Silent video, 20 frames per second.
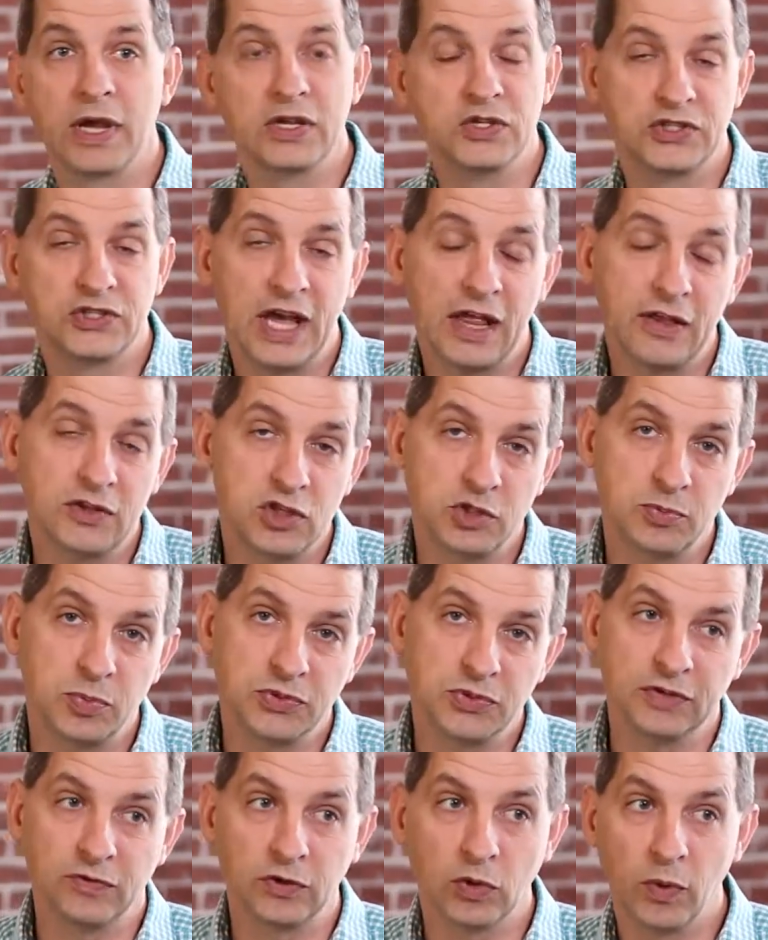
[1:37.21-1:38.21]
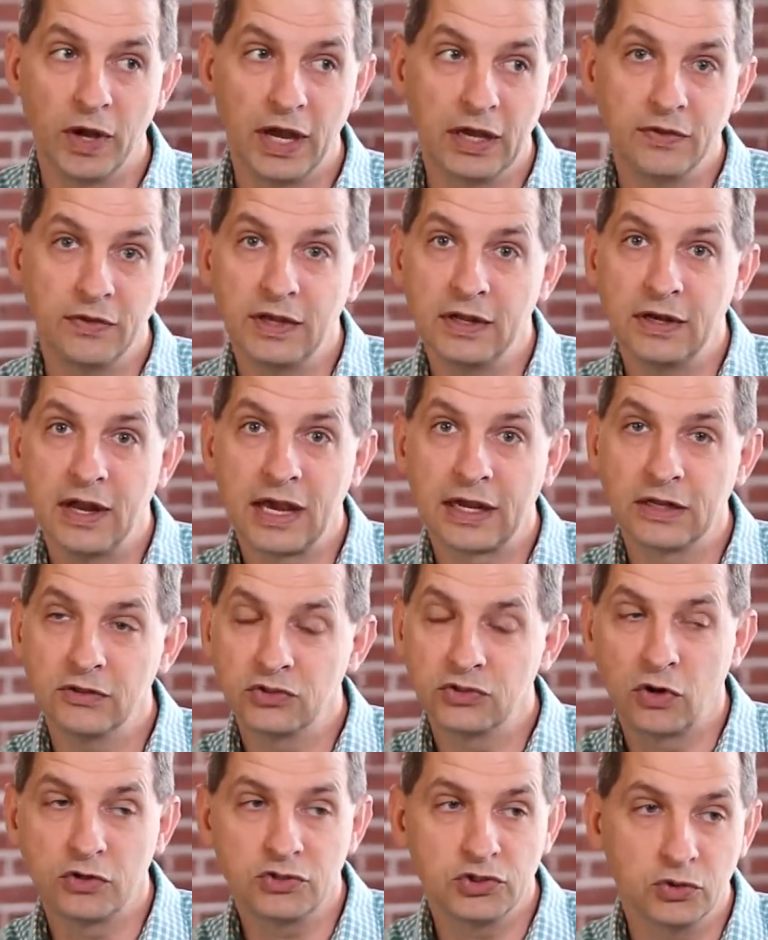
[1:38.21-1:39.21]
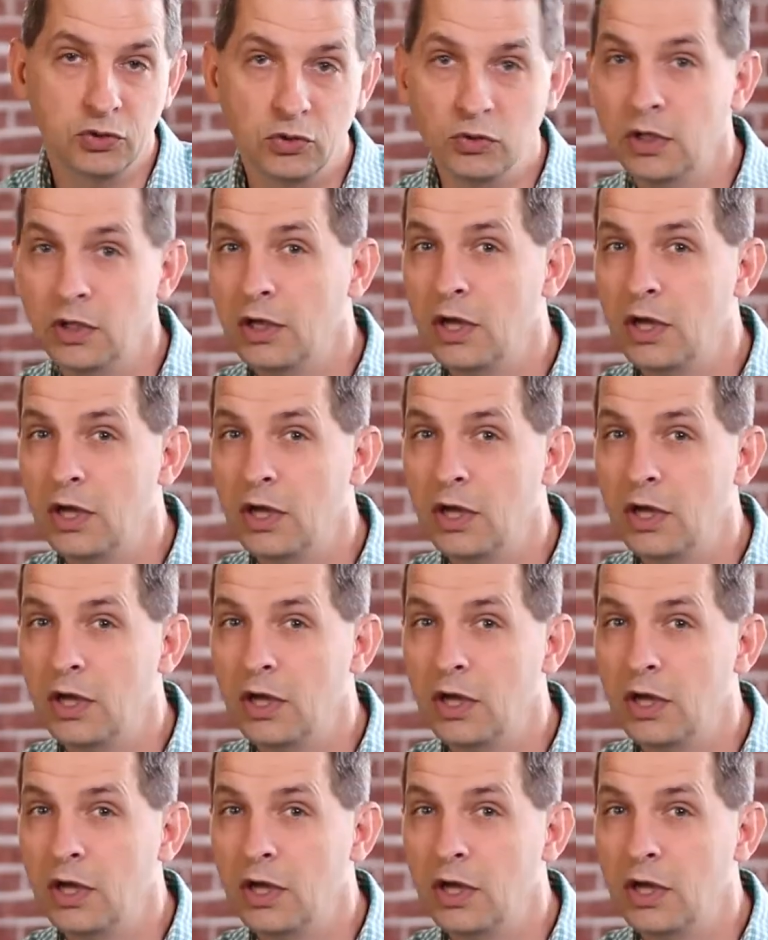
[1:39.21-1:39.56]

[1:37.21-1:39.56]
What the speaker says: Sally's a specific way, then I can start to